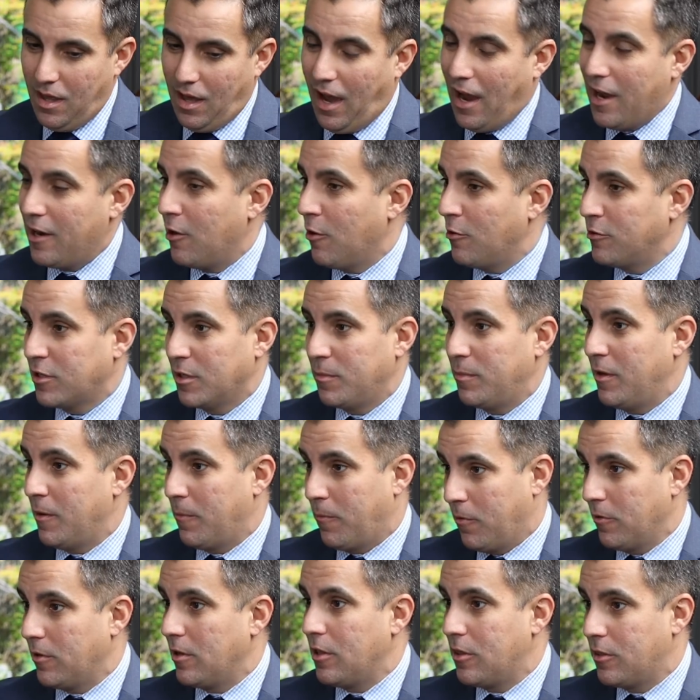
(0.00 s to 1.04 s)
I know it's going to be a
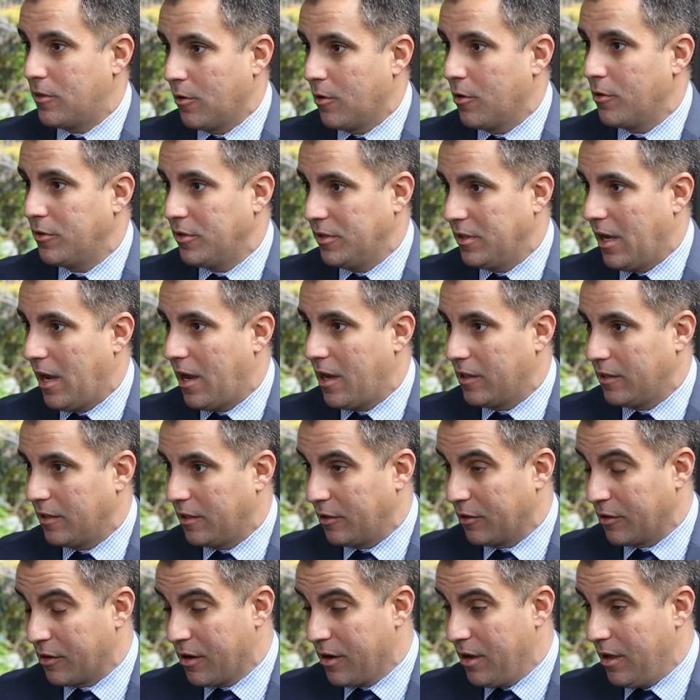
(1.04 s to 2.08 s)
pretty thorough denial
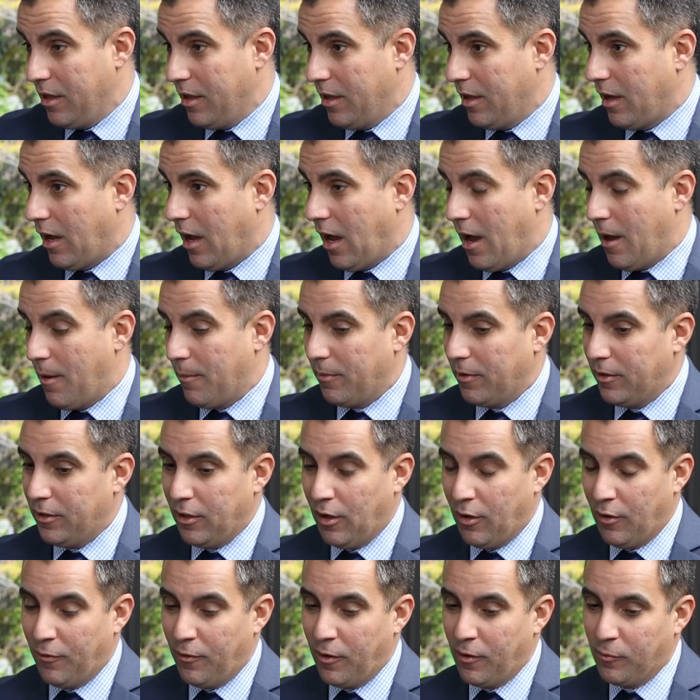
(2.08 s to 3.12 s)
letter.
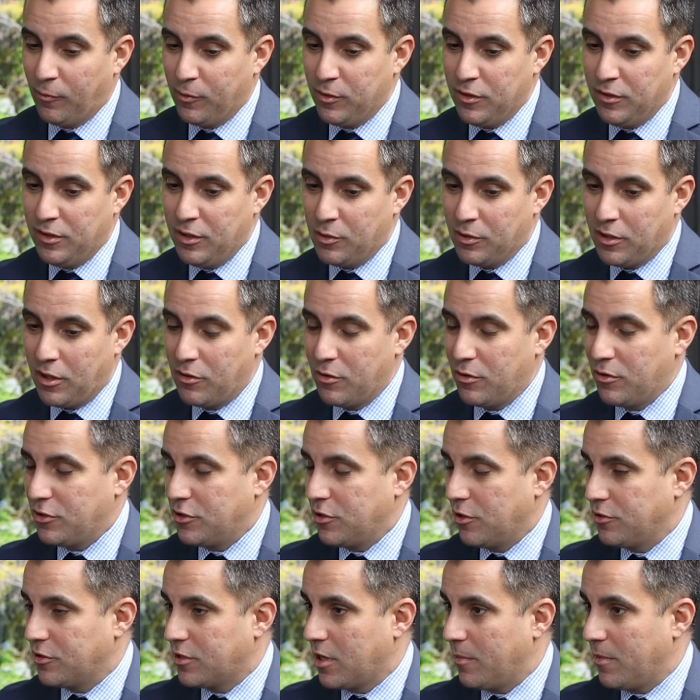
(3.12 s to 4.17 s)
When you deal with other
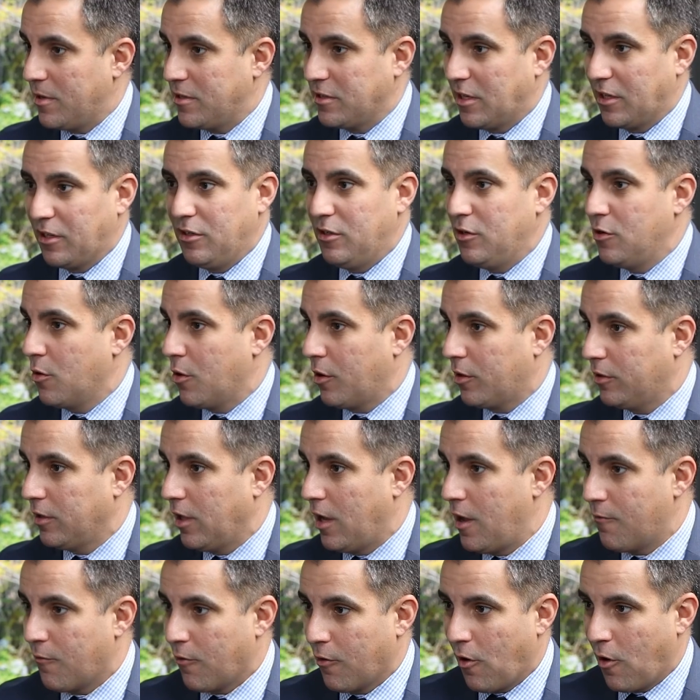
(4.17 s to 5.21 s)
insurance companies like New York
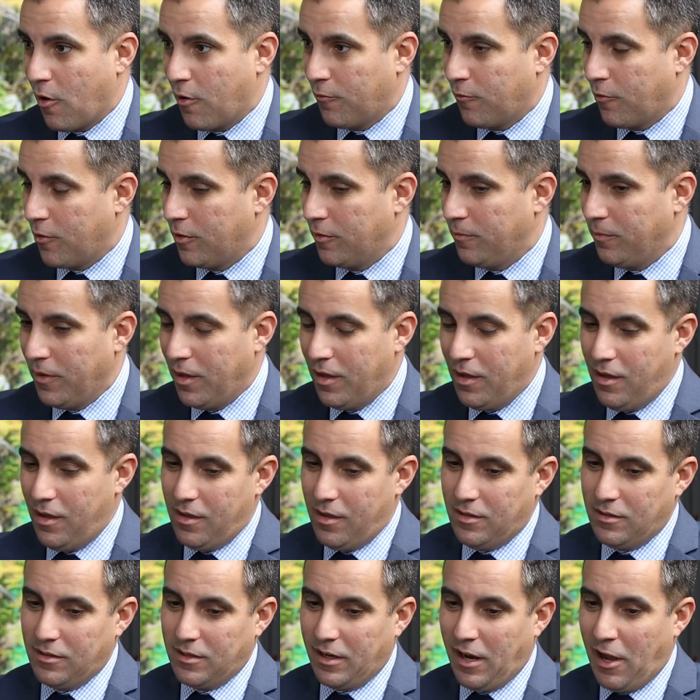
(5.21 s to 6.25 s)
Life or Hartford,
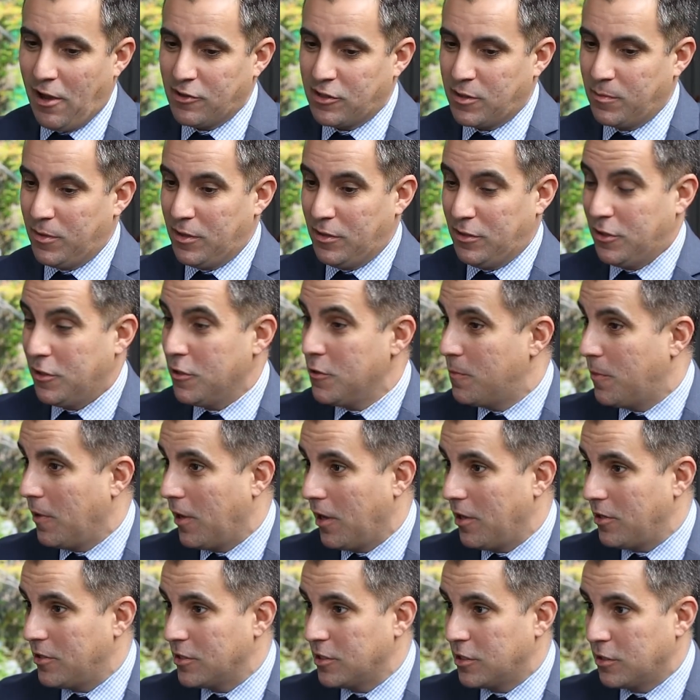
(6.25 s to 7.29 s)
denials can be 2
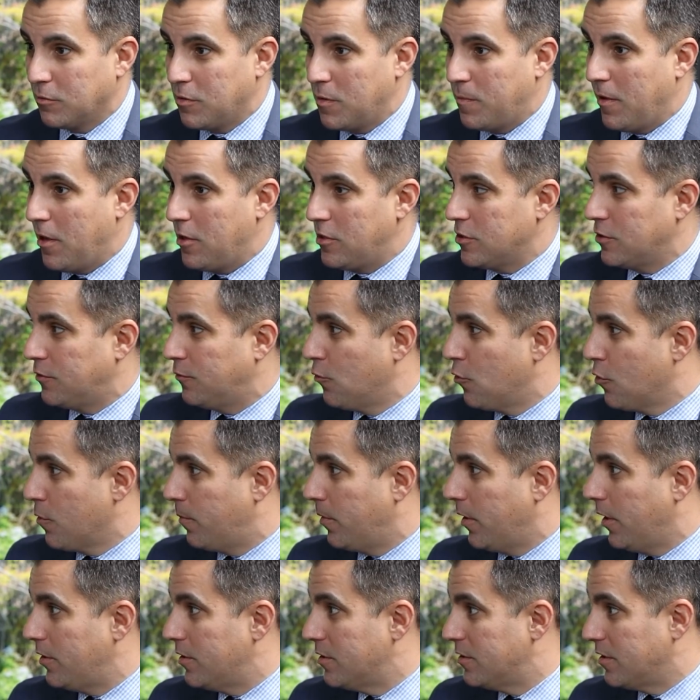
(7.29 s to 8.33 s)
pages, 3 pages, 4
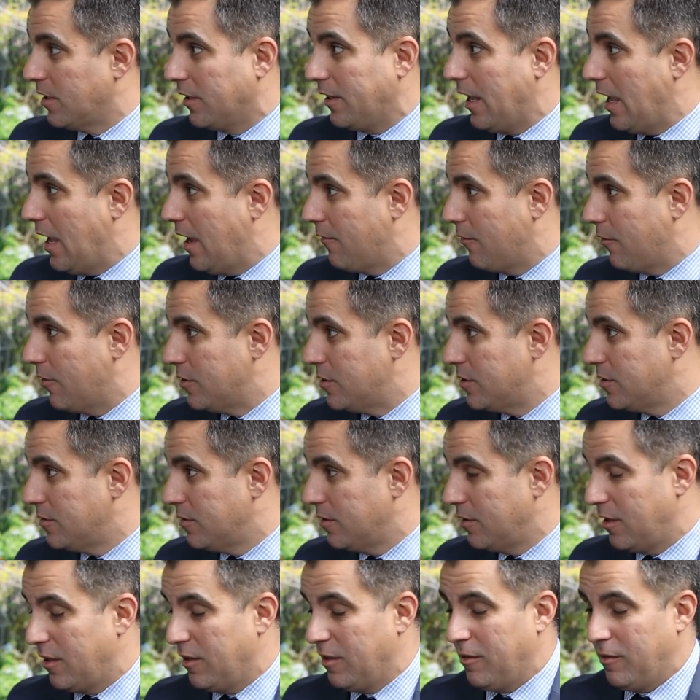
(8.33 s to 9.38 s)
pages on average.
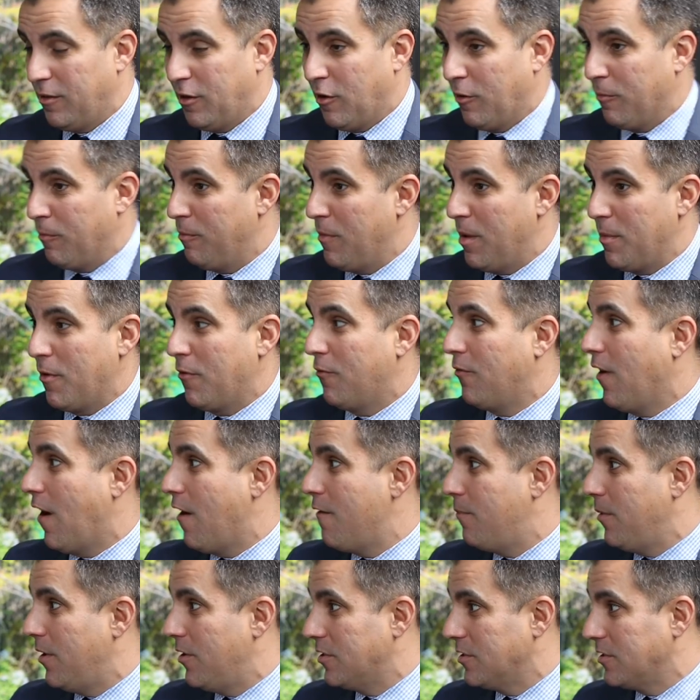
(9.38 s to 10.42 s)
Maybe
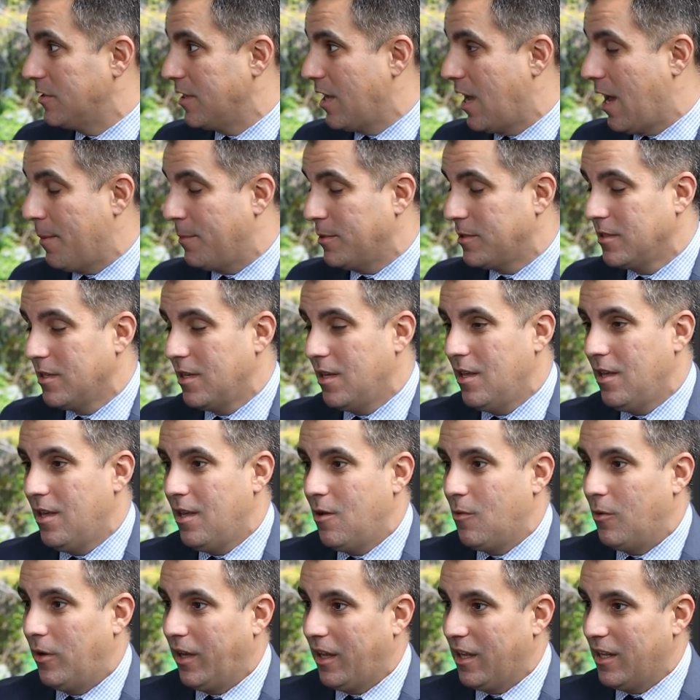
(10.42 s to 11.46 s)
5 pages tops.
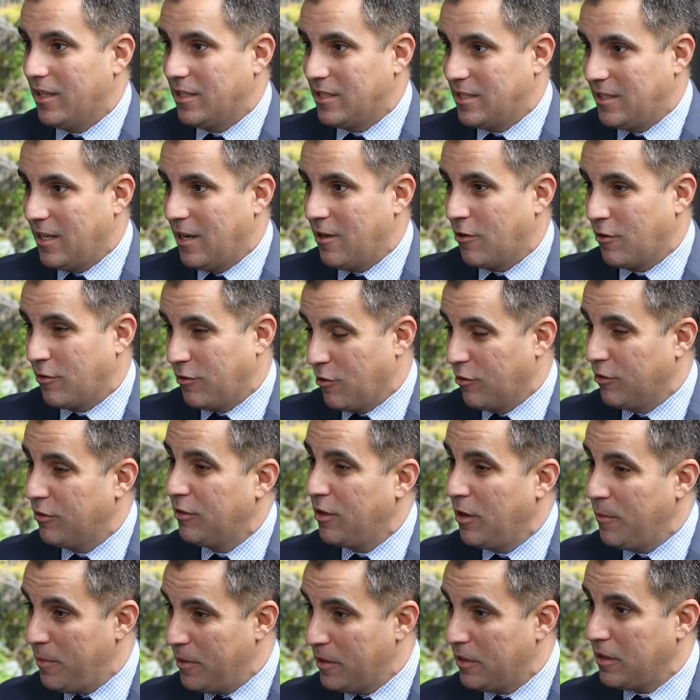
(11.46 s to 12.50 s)
When I get a standard, they're
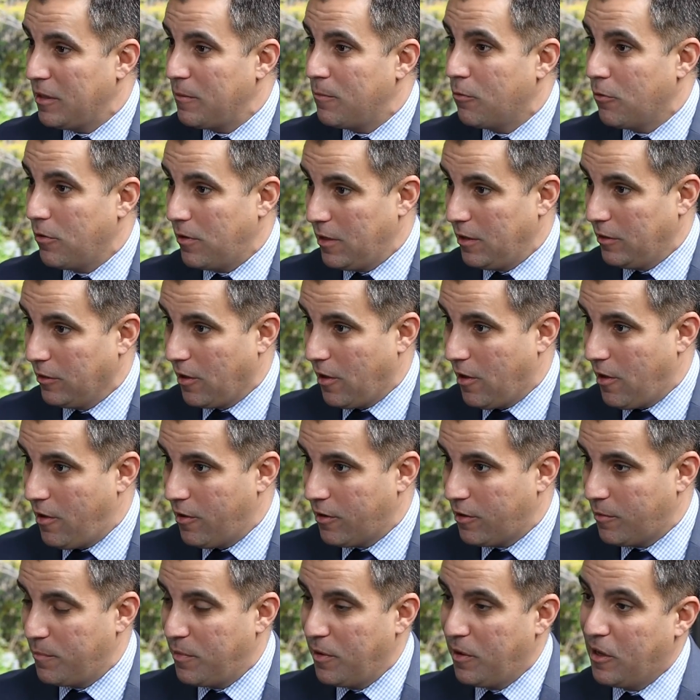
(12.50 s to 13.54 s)
typically pretty
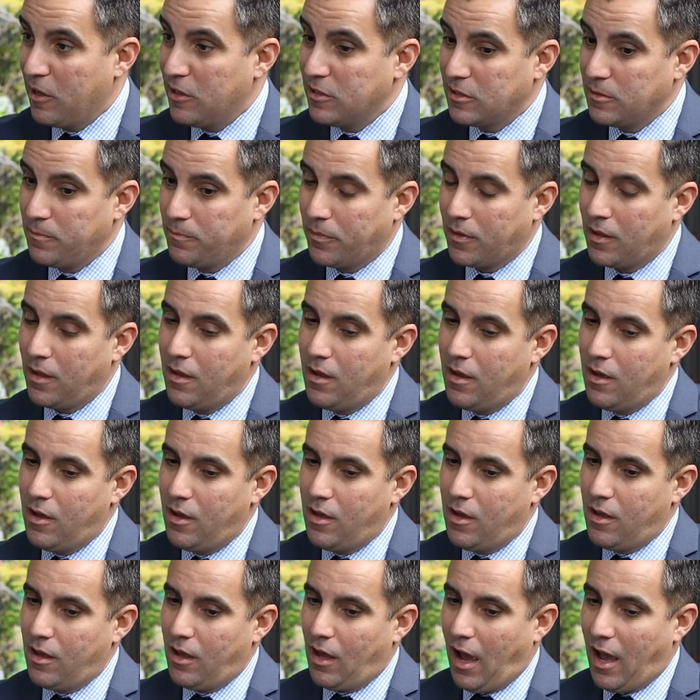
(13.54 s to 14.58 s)
long because
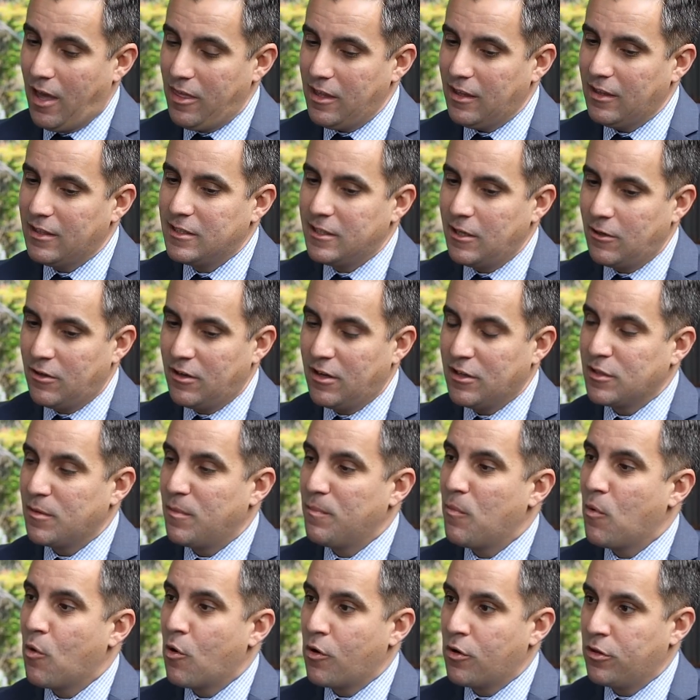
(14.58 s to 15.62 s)
I think standard does a
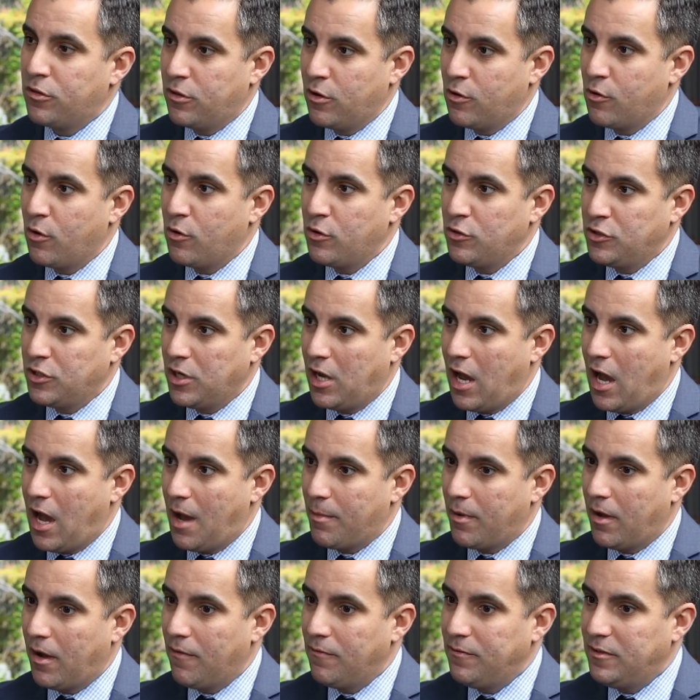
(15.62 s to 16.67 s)
more thorough
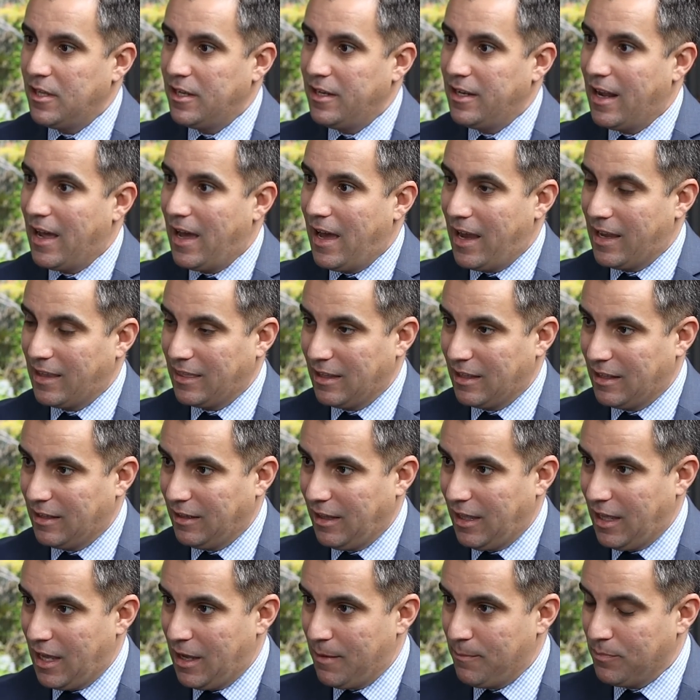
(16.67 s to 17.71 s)
job of denying the
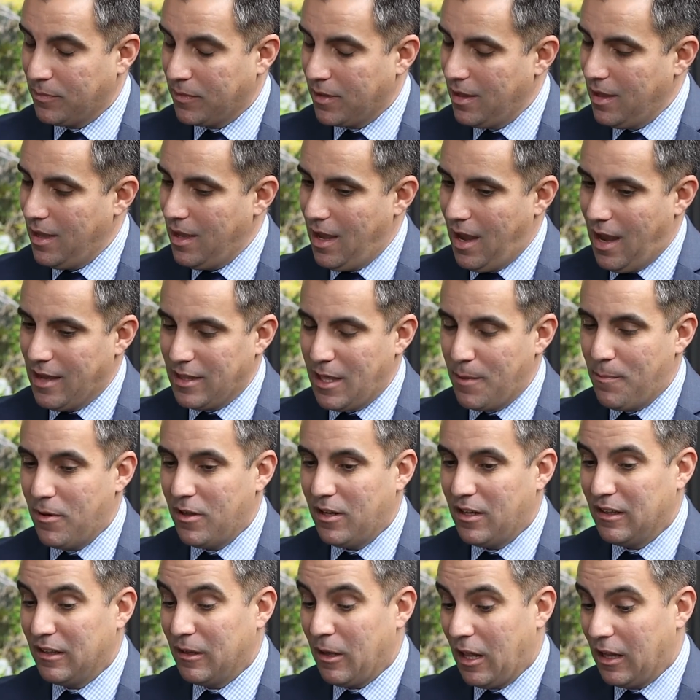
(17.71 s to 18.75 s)
claim, and they
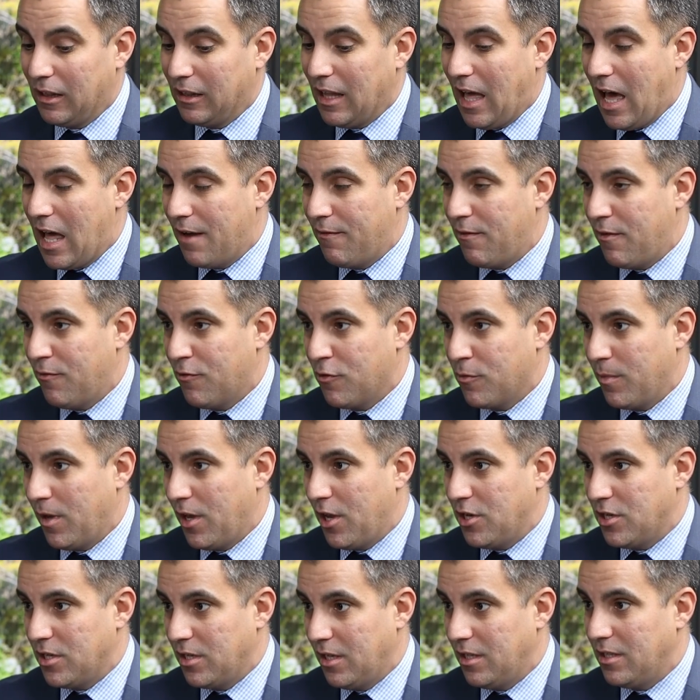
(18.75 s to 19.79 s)
put a lot of
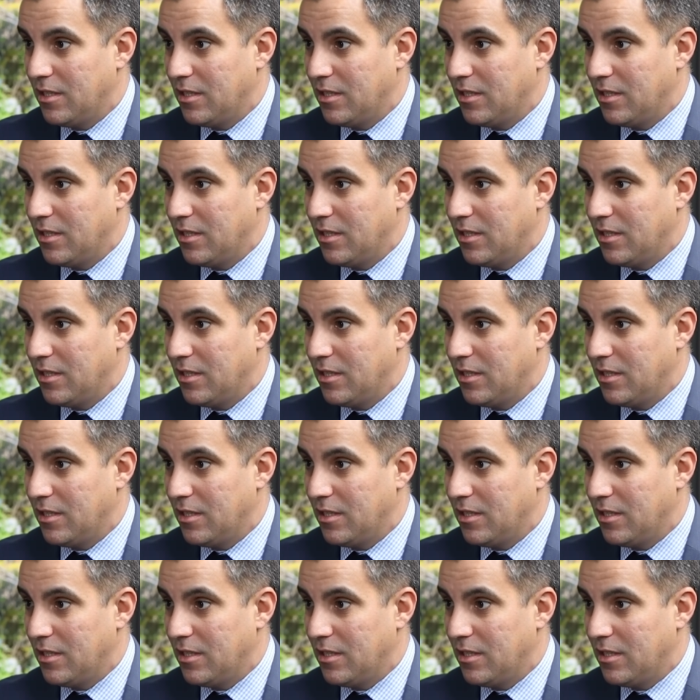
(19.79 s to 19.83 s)
information